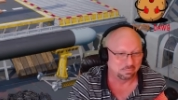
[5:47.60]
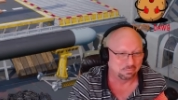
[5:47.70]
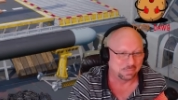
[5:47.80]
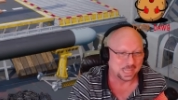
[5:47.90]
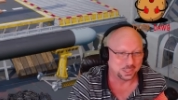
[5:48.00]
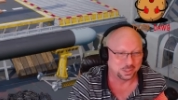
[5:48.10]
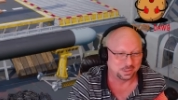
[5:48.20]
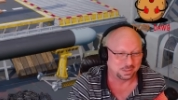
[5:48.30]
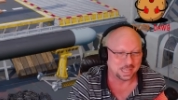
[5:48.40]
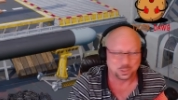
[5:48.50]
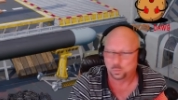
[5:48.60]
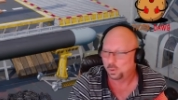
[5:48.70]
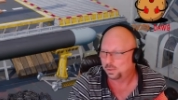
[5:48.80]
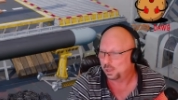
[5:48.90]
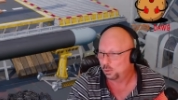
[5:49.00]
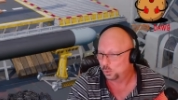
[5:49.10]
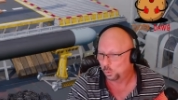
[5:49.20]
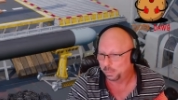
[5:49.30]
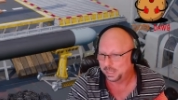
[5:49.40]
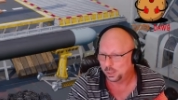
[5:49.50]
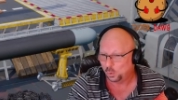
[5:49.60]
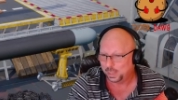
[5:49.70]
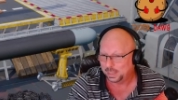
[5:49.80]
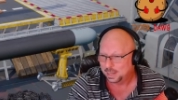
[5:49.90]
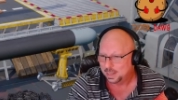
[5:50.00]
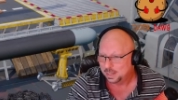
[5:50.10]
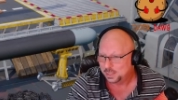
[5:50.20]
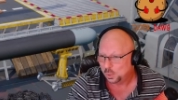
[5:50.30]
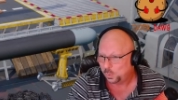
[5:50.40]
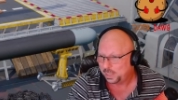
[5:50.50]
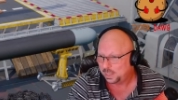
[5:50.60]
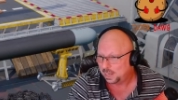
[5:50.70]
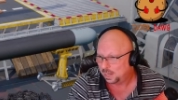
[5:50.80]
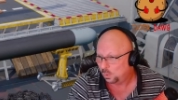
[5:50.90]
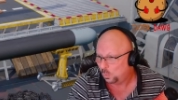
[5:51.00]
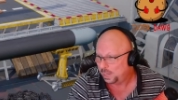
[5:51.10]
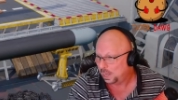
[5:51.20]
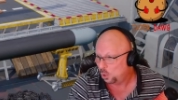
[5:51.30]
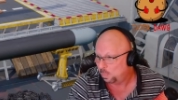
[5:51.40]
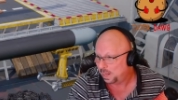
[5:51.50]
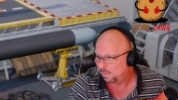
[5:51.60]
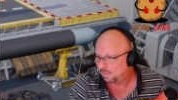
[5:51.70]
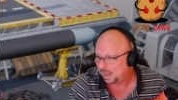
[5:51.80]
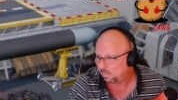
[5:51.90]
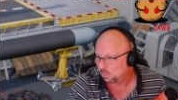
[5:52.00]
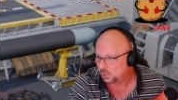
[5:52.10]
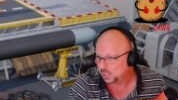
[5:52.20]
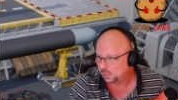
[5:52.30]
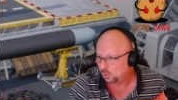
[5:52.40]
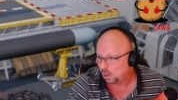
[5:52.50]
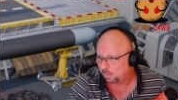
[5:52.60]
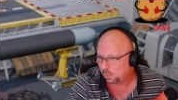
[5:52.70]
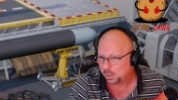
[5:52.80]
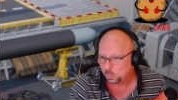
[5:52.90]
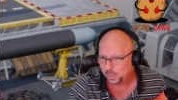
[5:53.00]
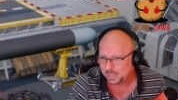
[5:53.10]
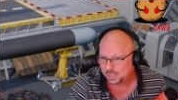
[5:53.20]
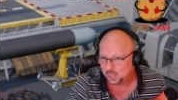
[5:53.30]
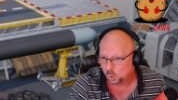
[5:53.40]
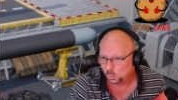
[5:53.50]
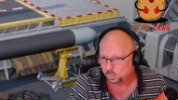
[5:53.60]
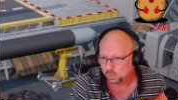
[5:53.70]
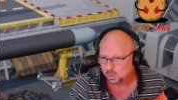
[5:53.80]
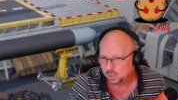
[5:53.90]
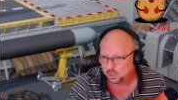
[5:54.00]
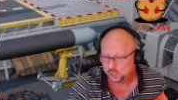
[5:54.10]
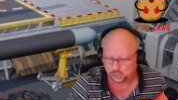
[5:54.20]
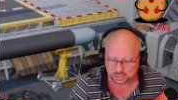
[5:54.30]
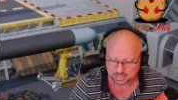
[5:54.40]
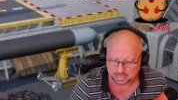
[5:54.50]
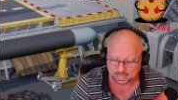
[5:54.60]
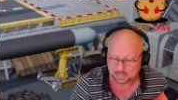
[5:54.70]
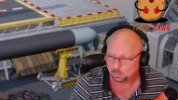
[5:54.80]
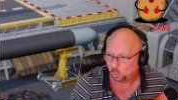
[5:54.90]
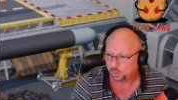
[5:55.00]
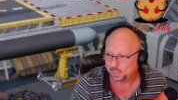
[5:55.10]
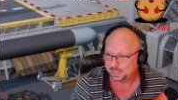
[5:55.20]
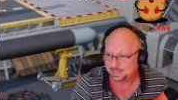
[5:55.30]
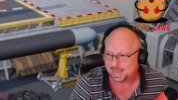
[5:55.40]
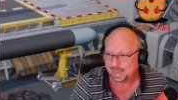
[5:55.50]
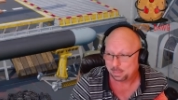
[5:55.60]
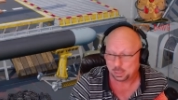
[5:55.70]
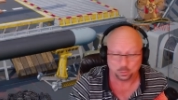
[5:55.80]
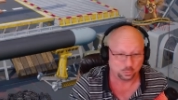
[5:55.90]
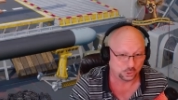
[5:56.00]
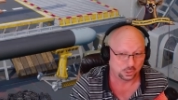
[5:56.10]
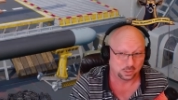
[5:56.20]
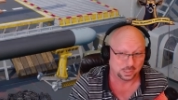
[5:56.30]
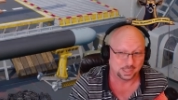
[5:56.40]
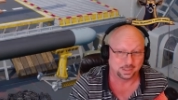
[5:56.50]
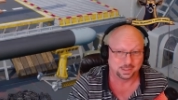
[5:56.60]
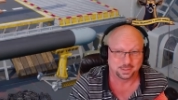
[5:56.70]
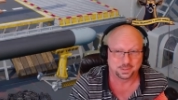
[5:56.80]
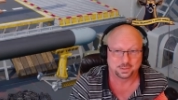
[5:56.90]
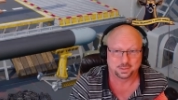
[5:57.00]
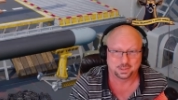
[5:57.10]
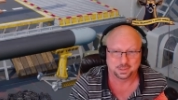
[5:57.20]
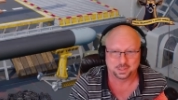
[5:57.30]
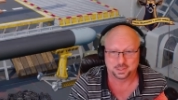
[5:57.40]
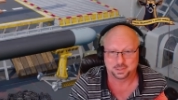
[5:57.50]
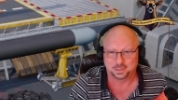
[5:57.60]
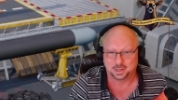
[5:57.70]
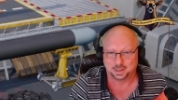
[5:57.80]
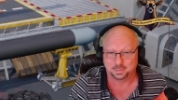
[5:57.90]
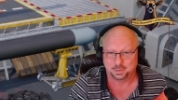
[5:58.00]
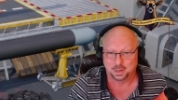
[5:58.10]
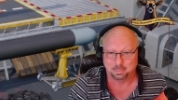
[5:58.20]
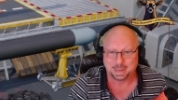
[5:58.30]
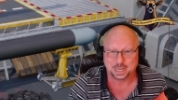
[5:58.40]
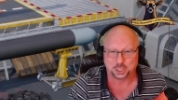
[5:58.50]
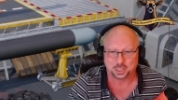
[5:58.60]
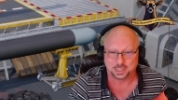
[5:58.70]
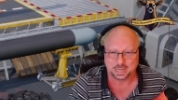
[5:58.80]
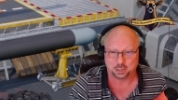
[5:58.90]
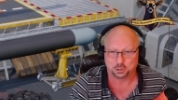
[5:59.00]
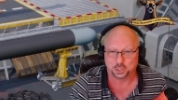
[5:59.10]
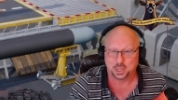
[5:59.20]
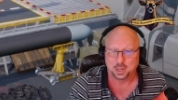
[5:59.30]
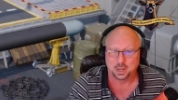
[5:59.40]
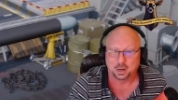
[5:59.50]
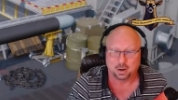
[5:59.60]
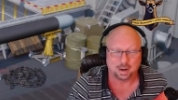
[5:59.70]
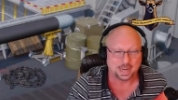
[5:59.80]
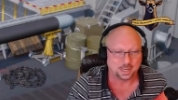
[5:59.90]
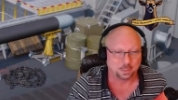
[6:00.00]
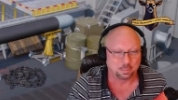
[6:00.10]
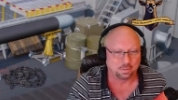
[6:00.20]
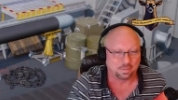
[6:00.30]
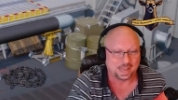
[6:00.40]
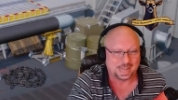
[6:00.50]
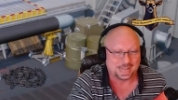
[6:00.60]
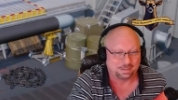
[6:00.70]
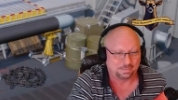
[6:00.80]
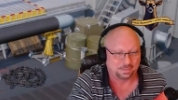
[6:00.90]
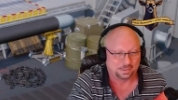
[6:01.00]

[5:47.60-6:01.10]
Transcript: That's where those will be going. So we hope at a 5% drop rate we don't see any more of these camos in this batch of containers. All right, number 5.